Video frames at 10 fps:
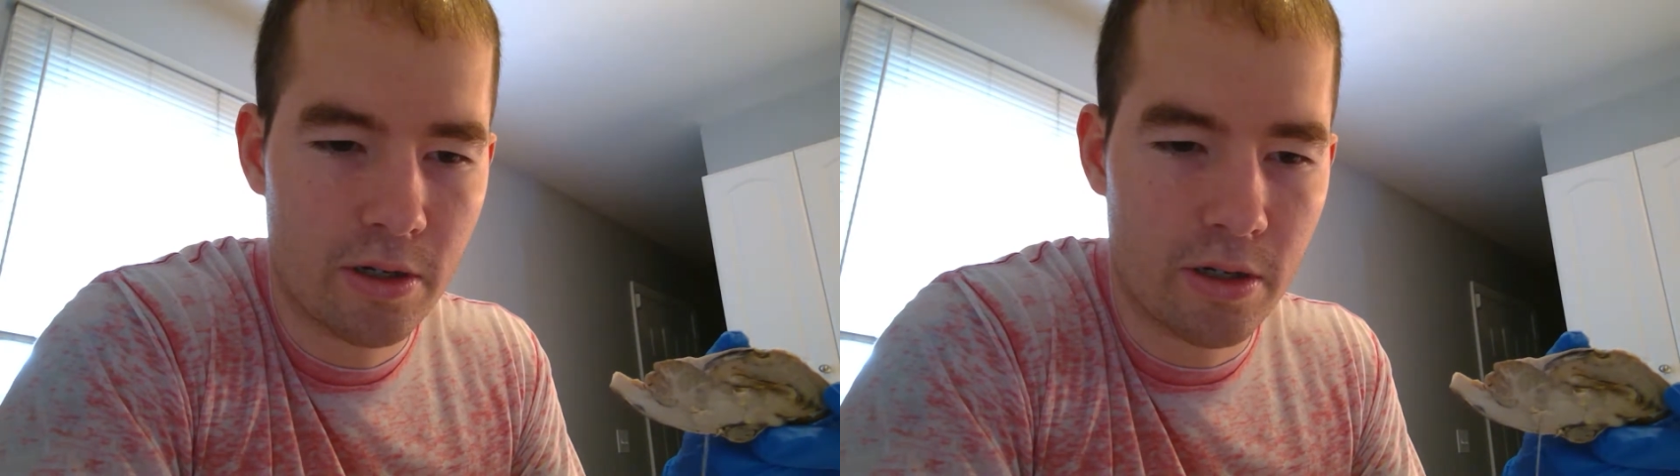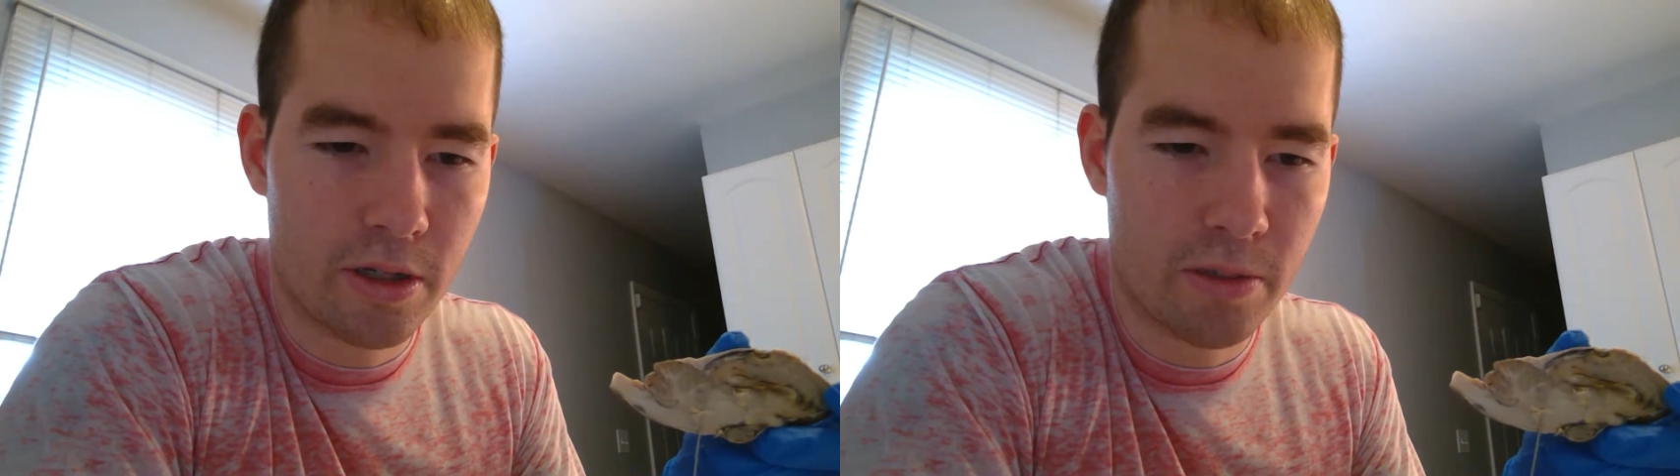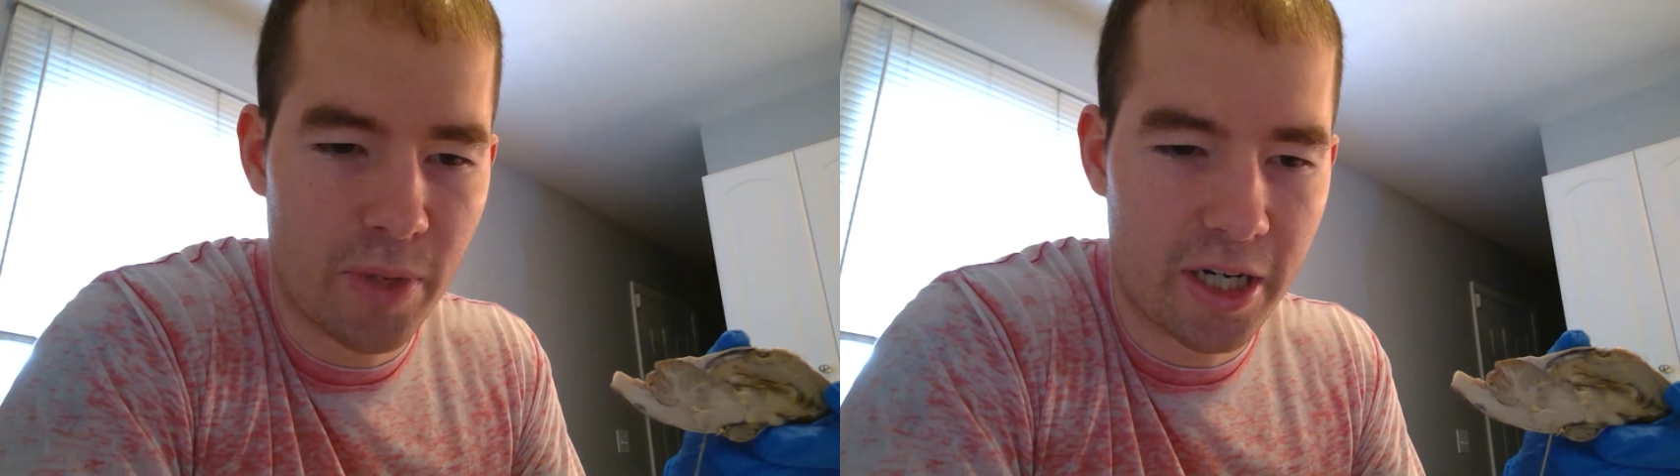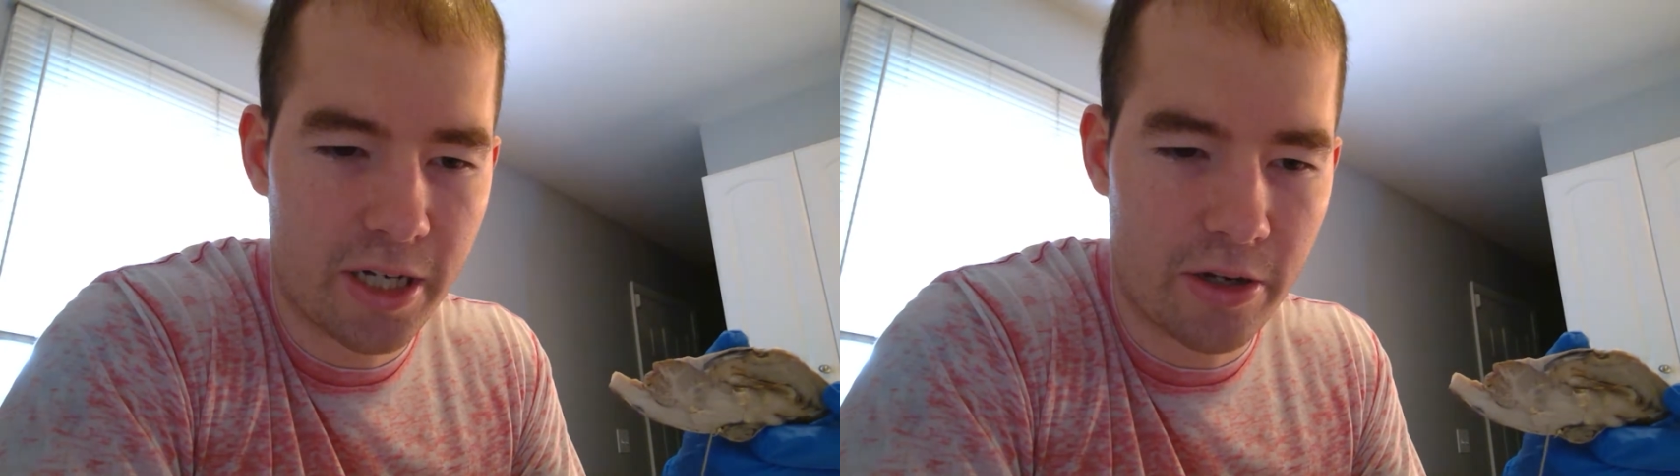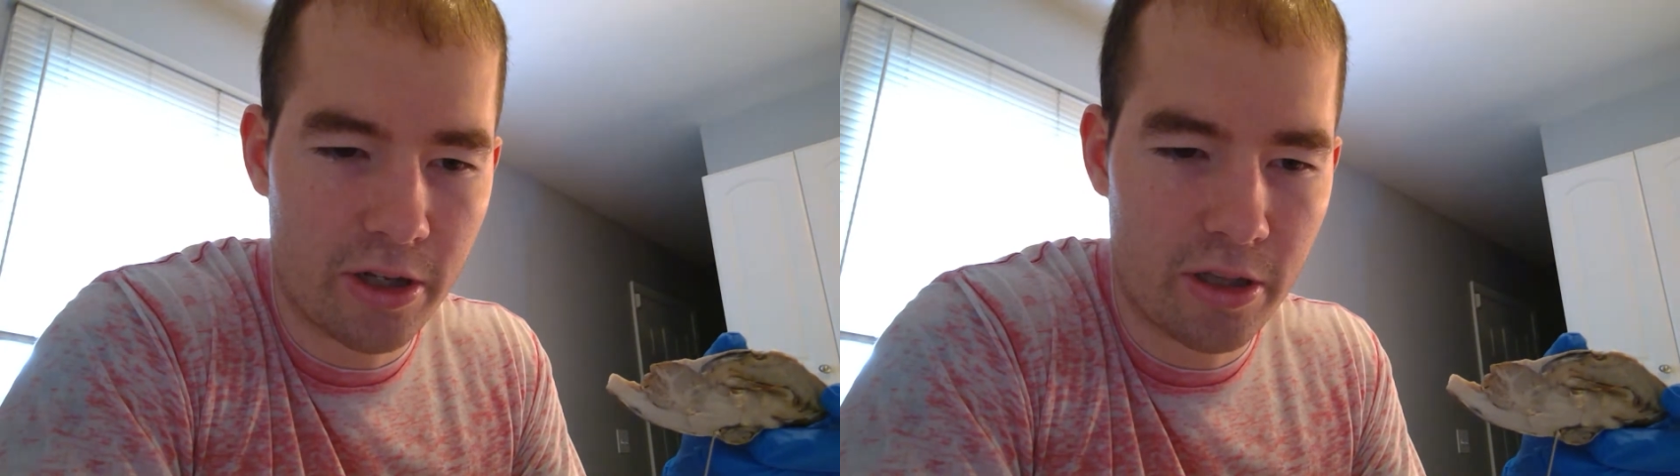And then back
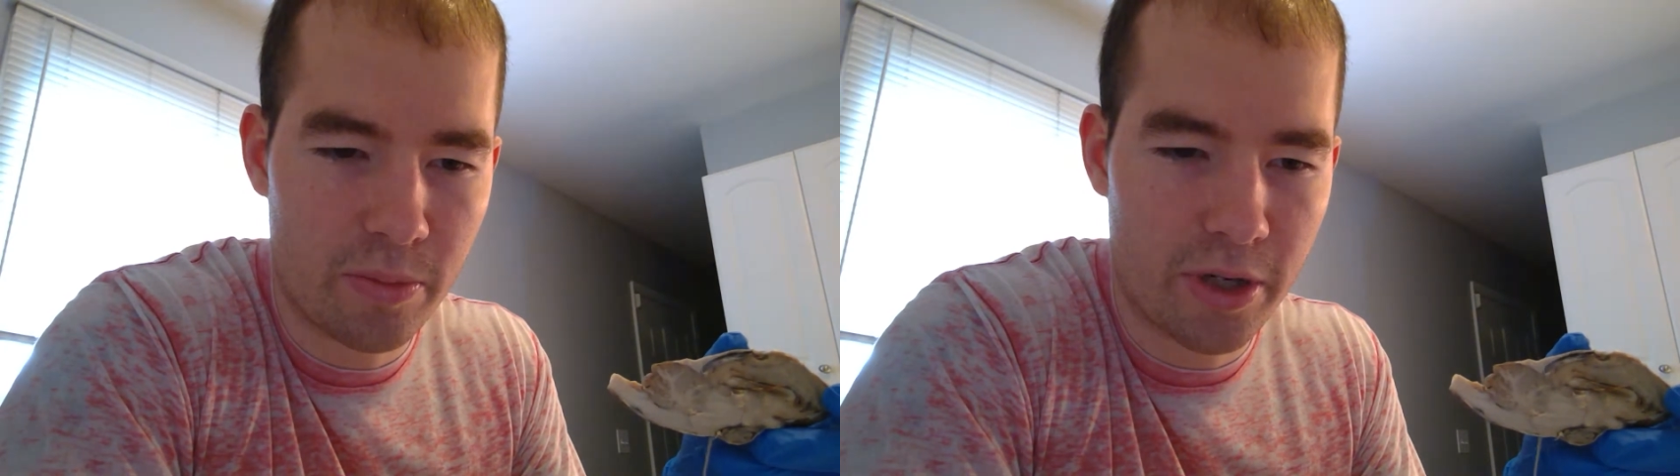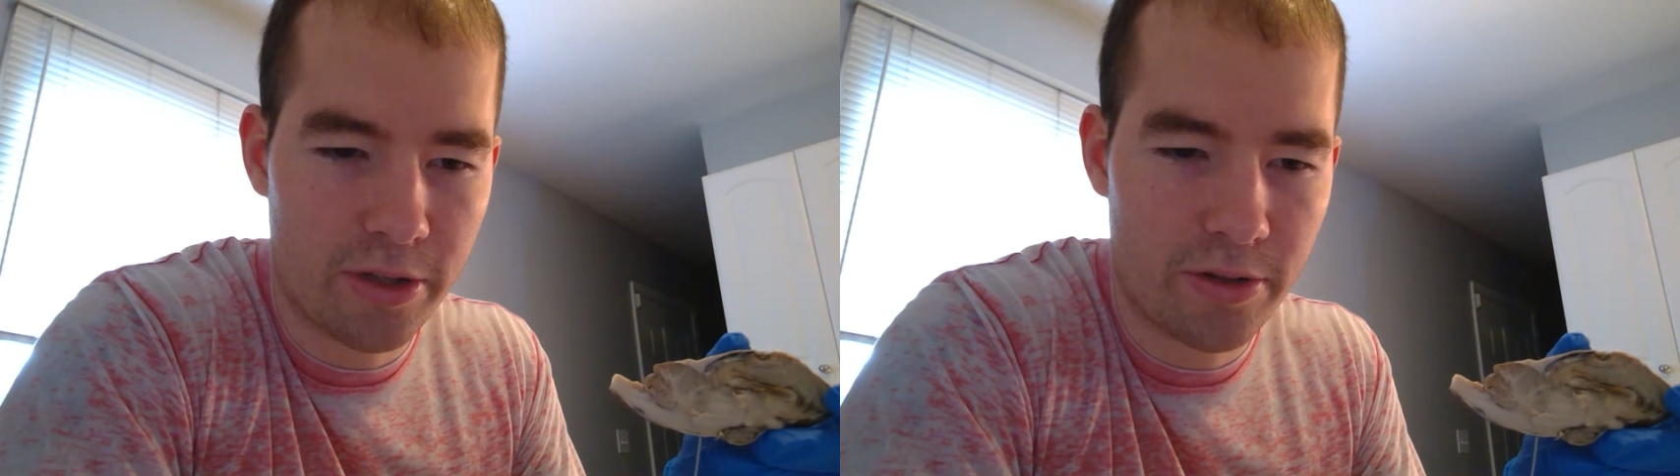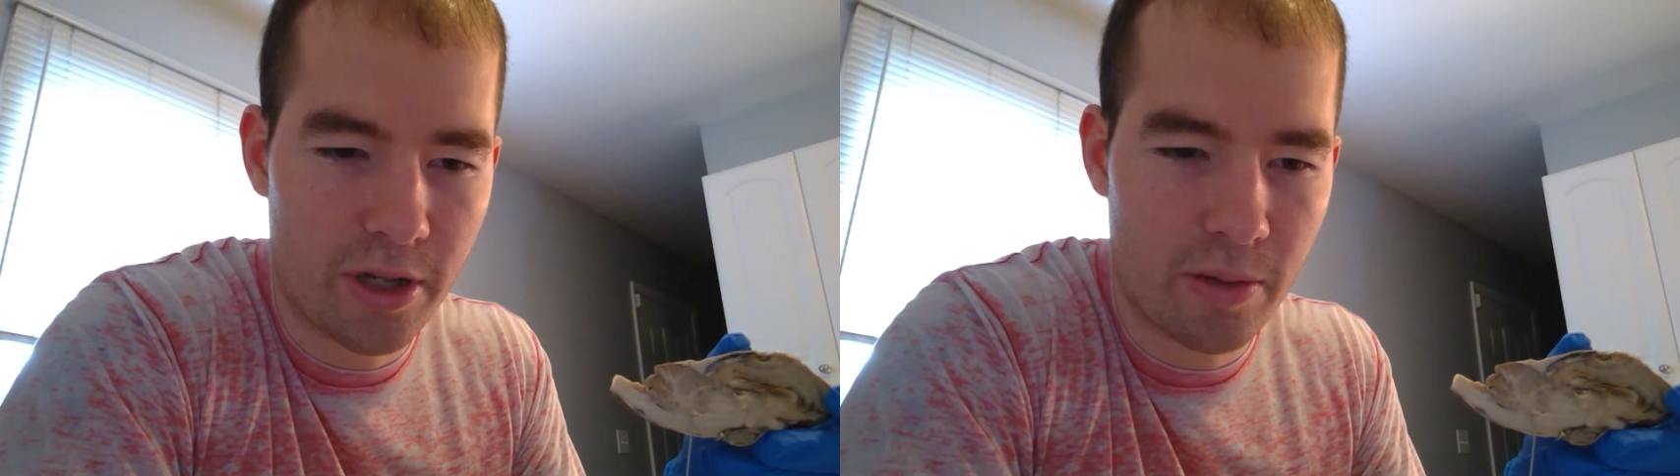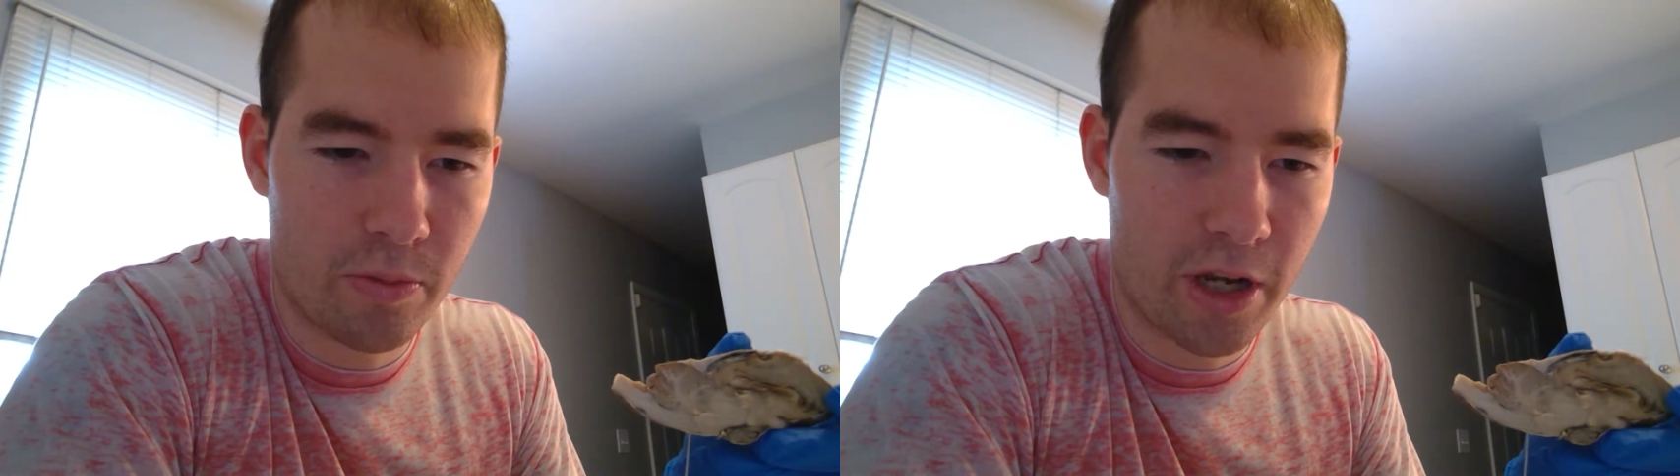down on the brainstem,